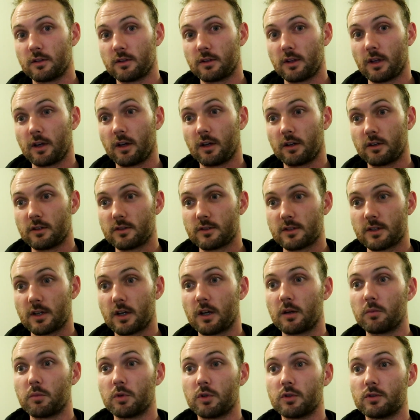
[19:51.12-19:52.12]
they
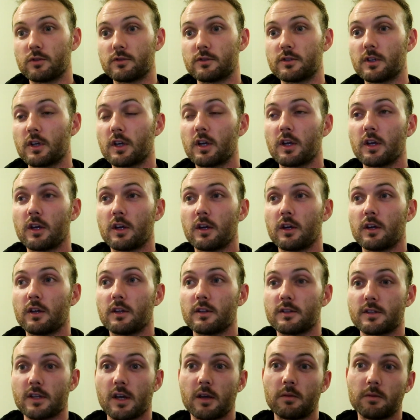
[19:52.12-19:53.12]
understand, because
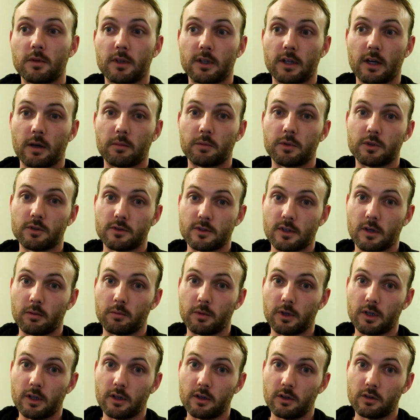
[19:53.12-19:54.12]
Same thing happened to
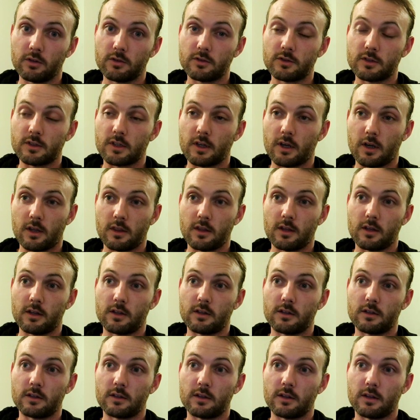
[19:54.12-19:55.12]
someone else, and
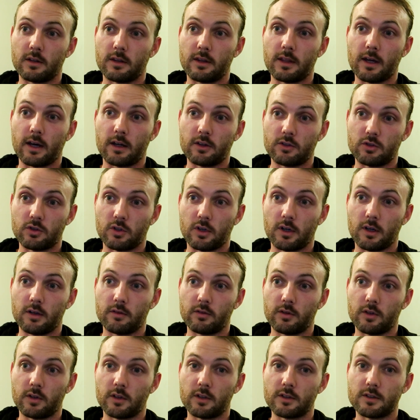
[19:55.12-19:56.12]
then that
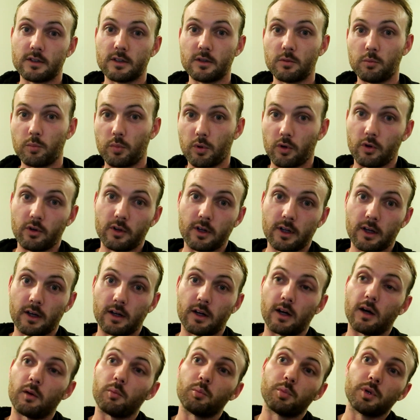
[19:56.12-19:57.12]
driver did a
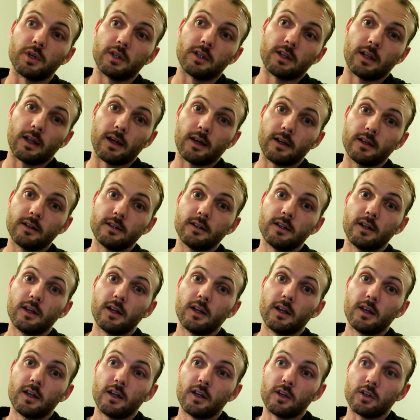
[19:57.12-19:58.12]
burnout up pit lane,
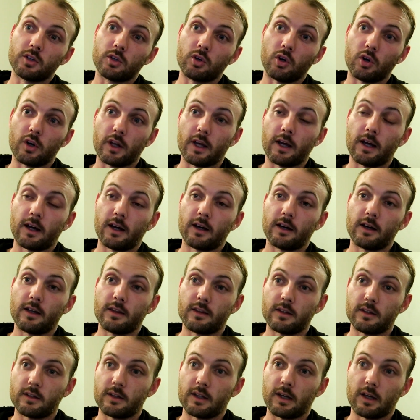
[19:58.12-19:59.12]
got out,
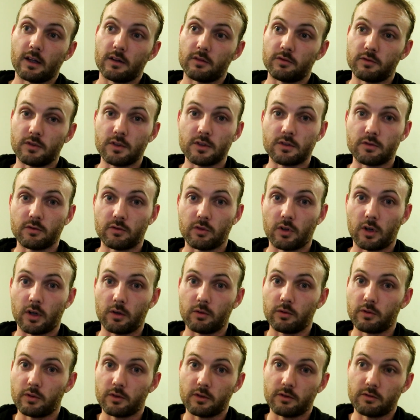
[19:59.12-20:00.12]
and then they had a fist fight
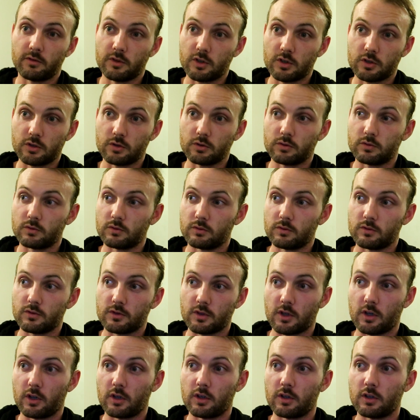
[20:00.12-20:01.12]
with an official.
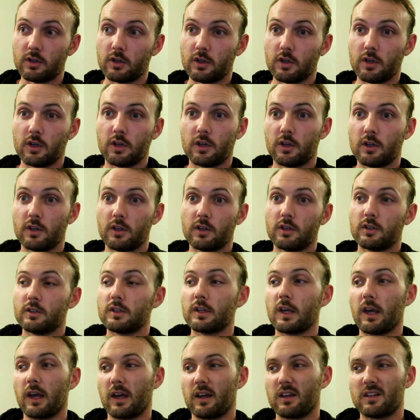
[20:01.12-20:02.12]
So
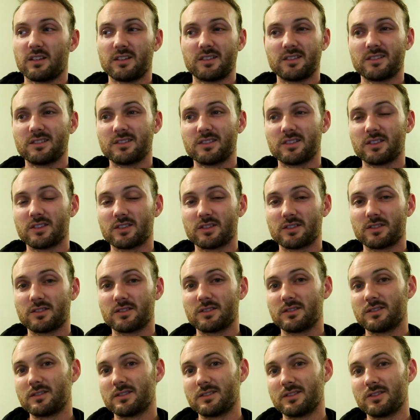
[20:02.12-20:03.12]
yeah, just
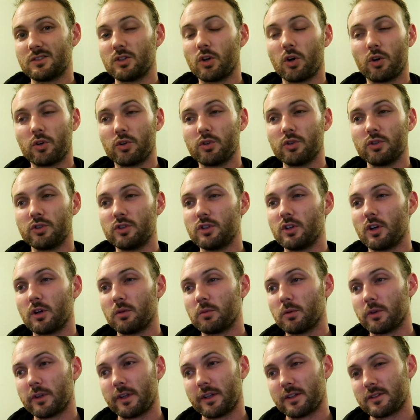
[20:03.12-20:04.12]
not good. You
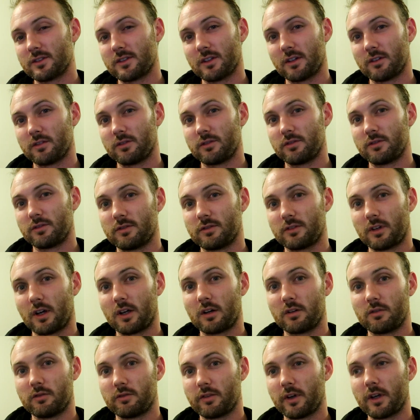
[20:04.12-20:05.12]
don't want that stuff
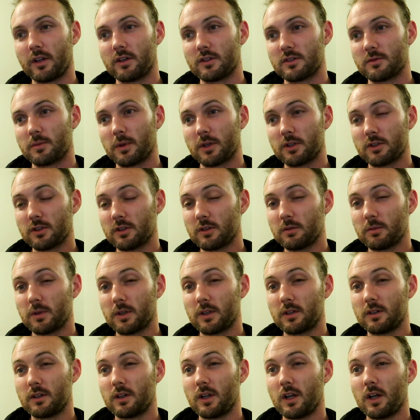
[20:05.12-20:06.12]
at an event, especially
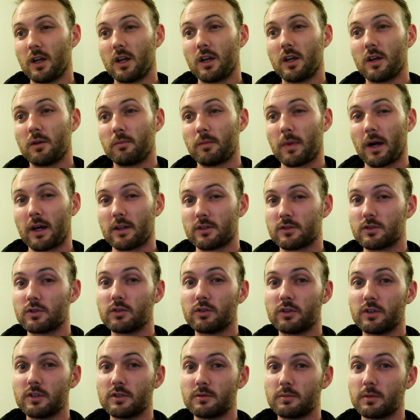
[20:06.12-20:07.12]
when
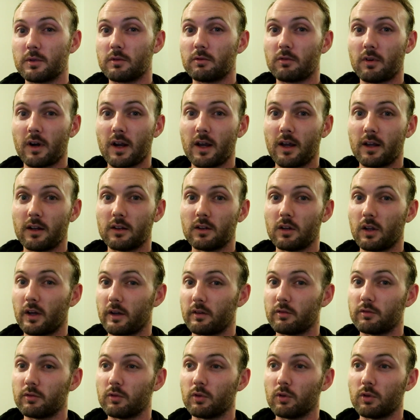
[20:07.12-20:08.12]
Matsuri's been ran
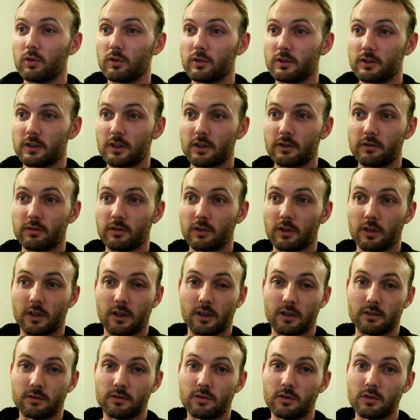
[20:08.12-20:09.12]
like flawlessly for the
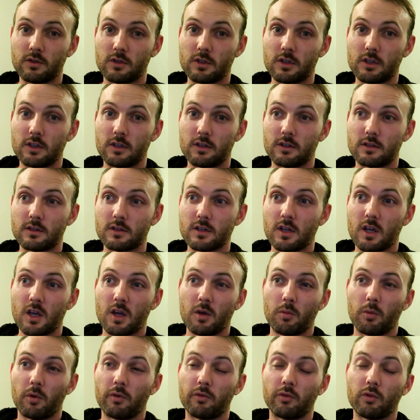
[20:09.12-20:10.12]
last few years.
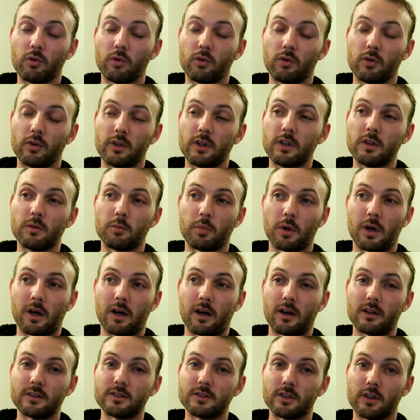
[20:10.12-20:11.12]
Before, in the
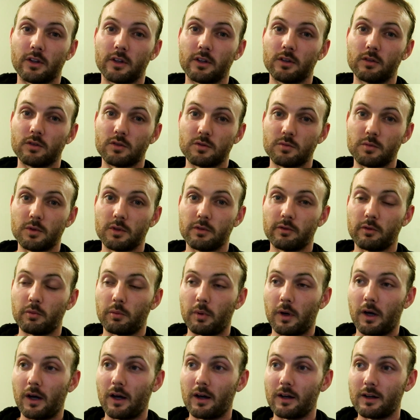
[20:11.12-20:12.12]
past, I think it was a bit of a
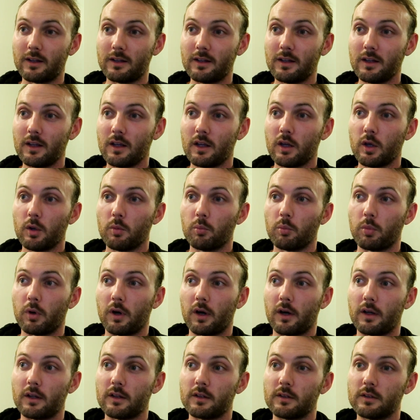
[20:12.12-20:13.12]
party,
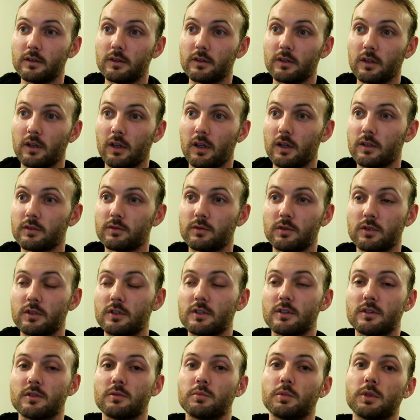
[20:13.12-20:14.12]
but the last few
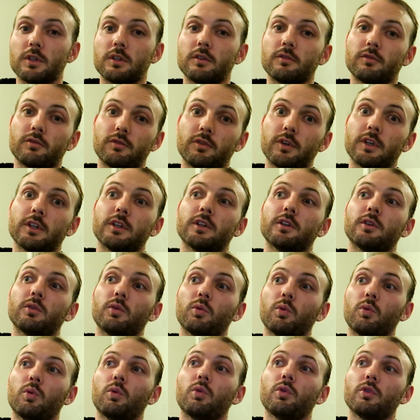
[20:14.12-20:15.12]
years has been freaking
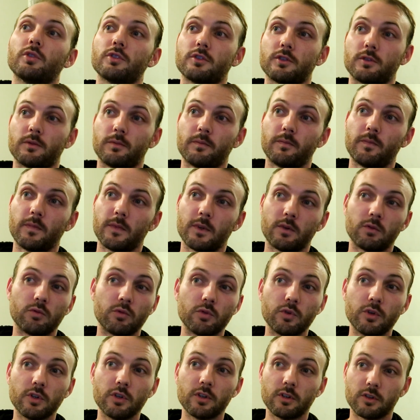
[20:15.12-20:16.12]
awesome.
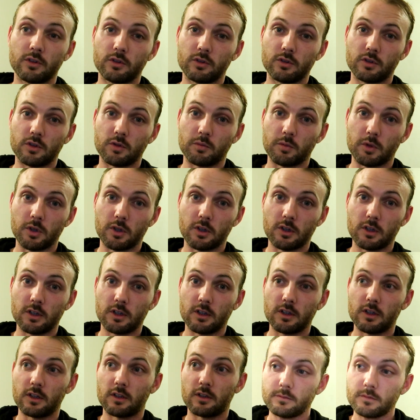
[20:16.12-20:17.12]
Really good
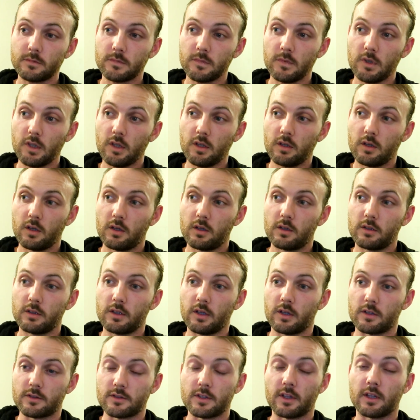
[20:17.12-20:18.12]
community. And
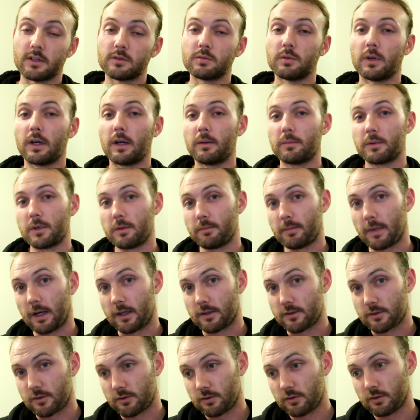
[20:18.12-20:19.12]
yeah, so that's what happened in
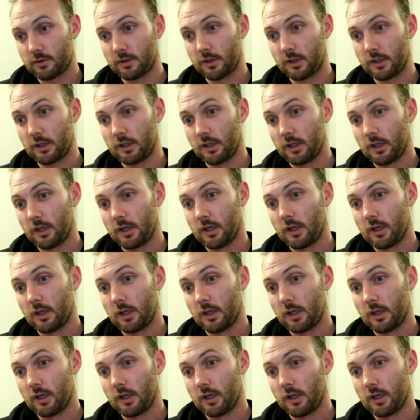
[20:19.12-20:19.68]
Matsuri.